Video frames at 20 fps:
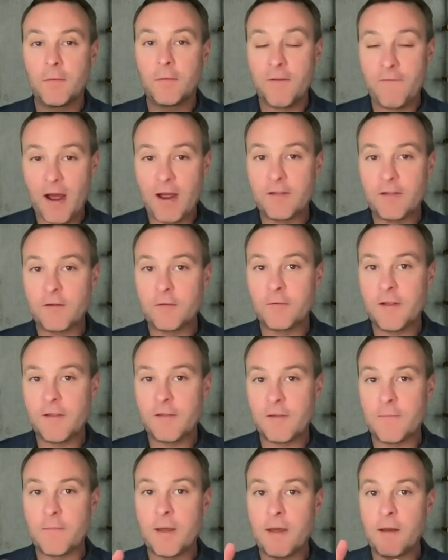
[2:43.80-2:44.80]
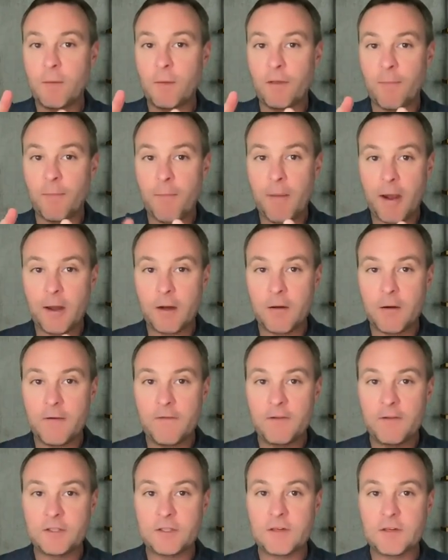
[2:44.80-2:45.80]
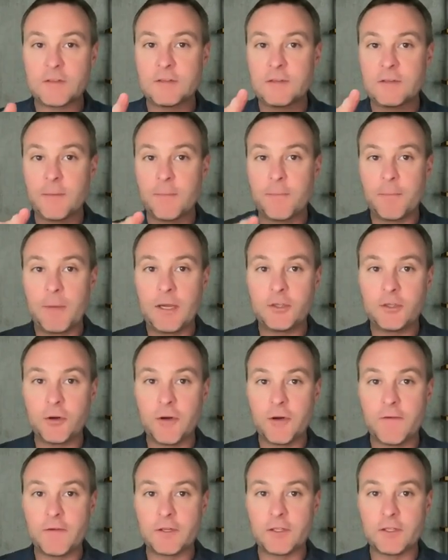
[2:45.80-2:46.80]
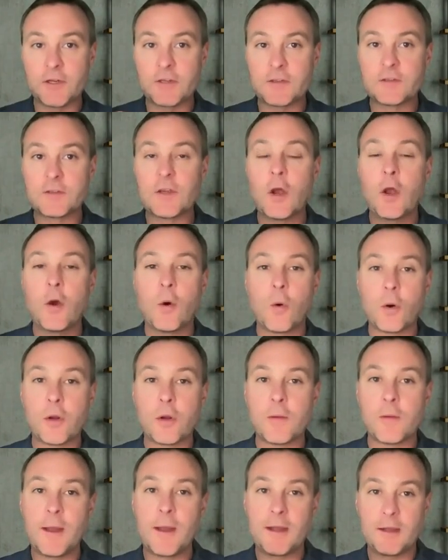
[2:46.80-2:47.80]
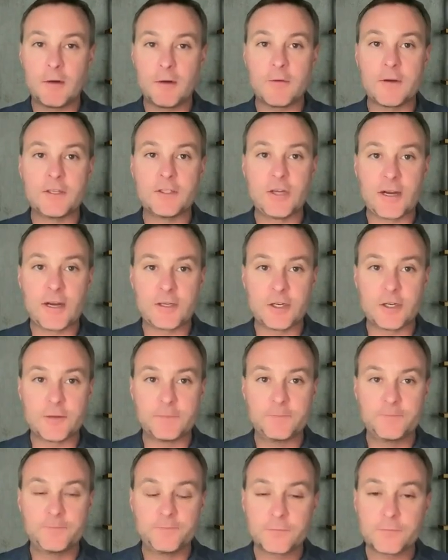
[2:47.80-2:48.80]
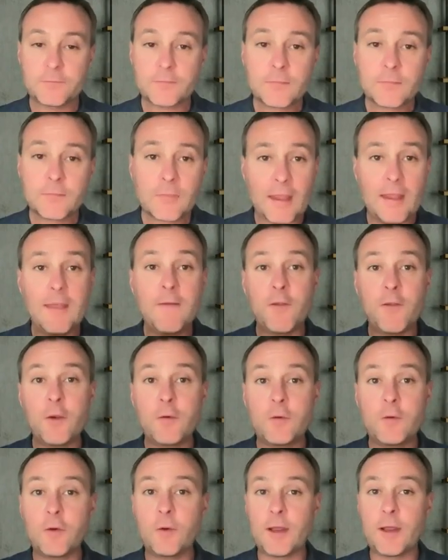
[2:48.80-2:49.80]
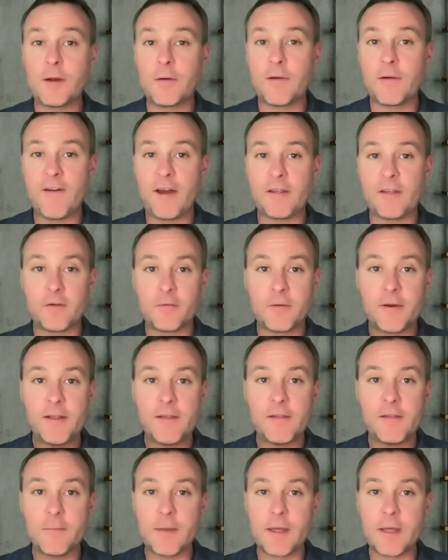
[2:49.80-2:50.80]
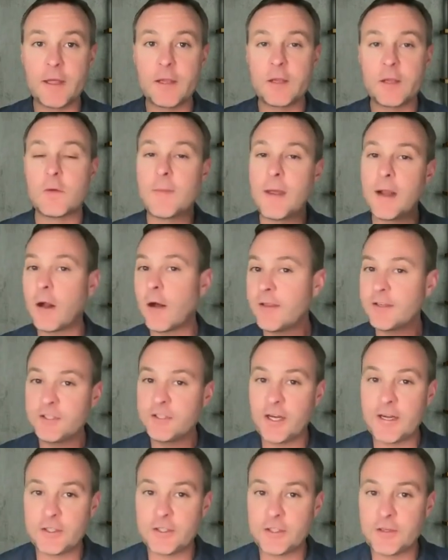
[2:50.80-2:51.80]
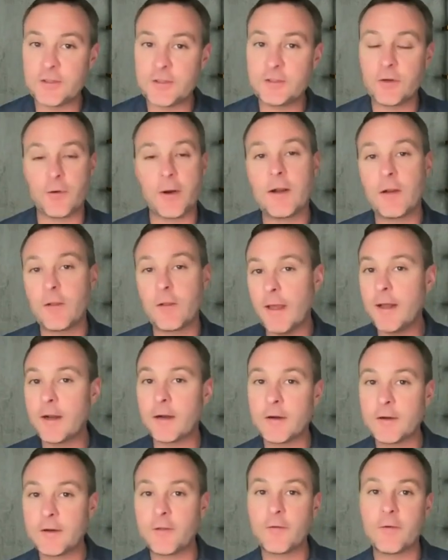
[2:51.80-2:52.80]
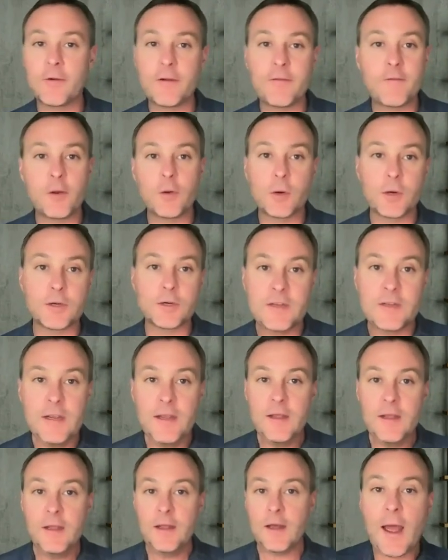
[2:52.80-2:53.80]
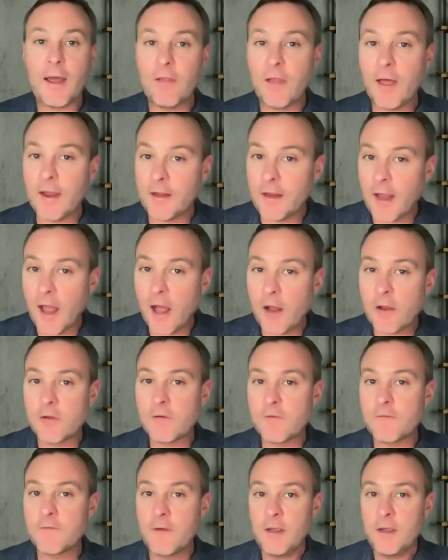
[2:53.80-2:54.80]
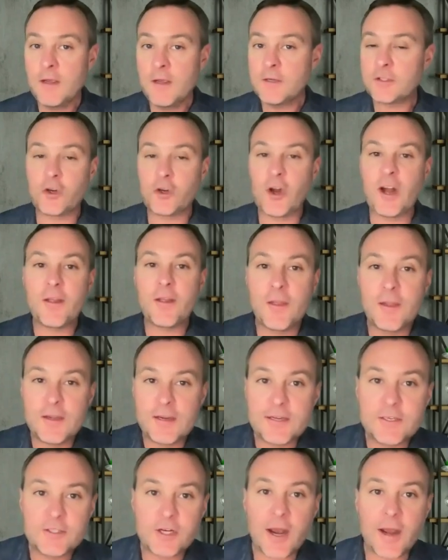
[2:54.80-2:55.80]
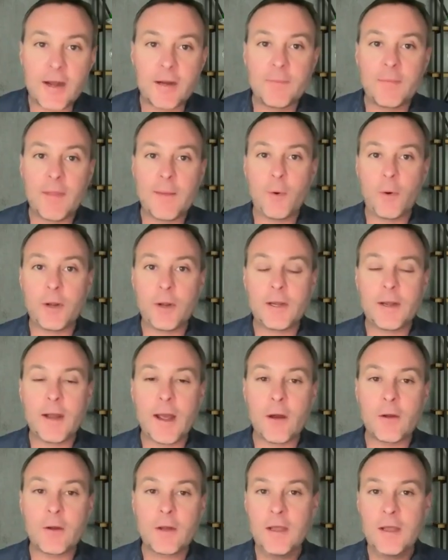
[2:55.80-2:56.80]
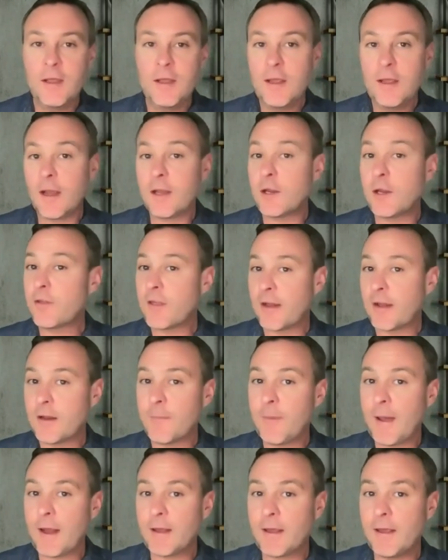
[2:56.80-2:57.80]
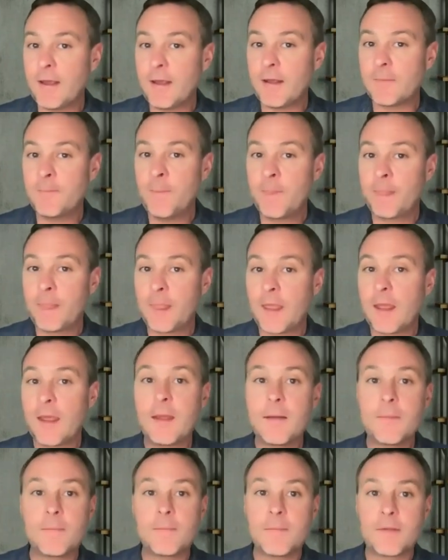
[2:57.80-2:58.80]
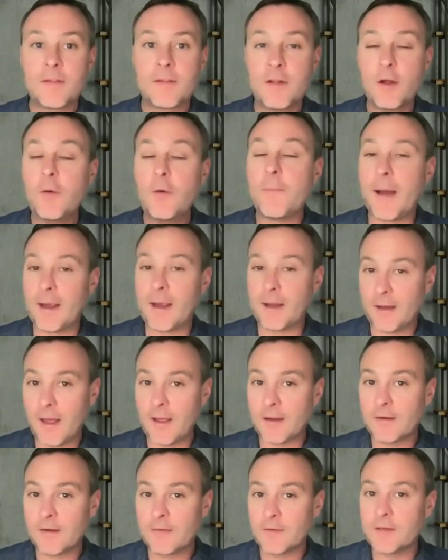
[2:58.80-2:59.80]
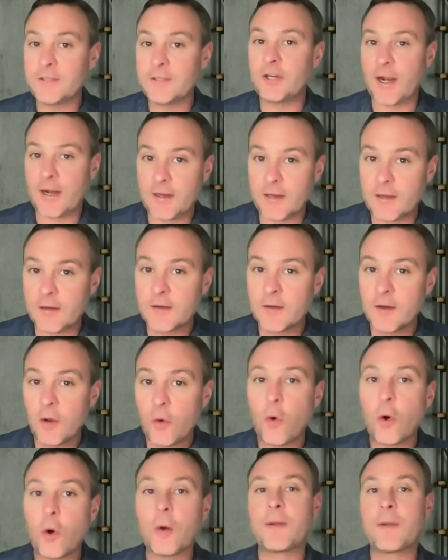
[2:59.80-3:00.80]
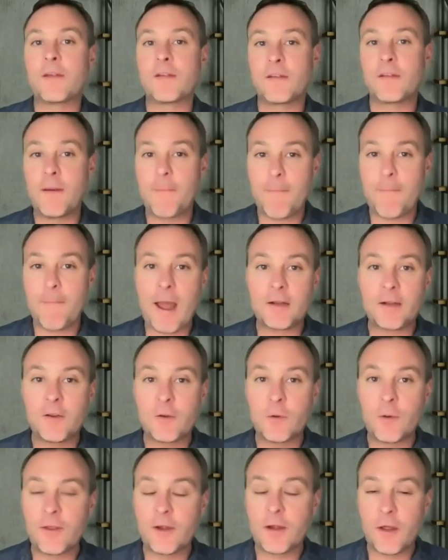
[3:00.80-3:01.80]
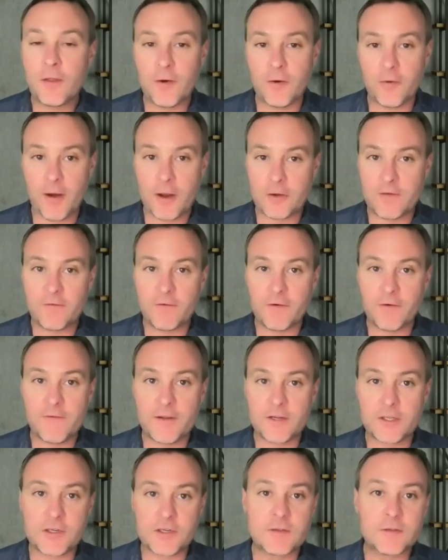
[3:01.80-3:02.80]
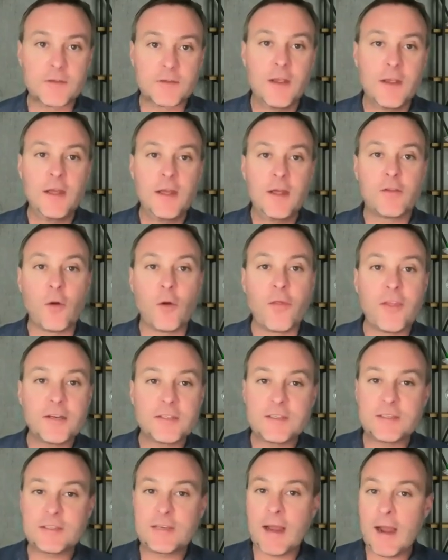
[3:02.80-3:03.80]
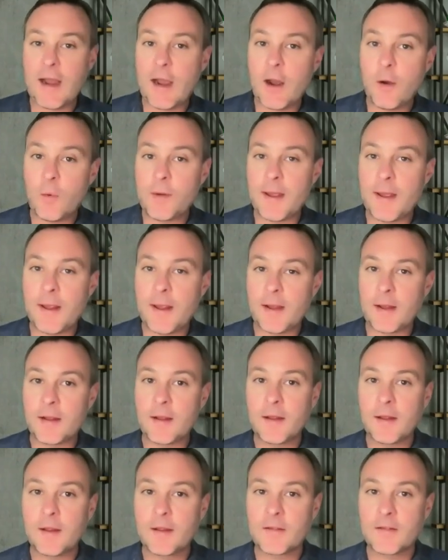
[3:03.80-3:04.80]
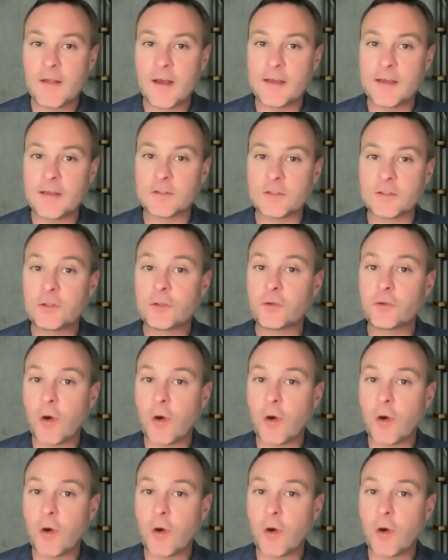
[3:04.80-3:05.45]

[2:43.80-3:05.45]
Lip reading: revise and resubmit with minor revisions, major revisions, or you might get a rejection. If you do get a revise and resubmit, you make all the changes, you write a letter to the reviewers highlighting how you've strengthened each item they pointed out, and you send it back in, it still might get rejected or be sent back to you with another round of revisions. So this is how we make science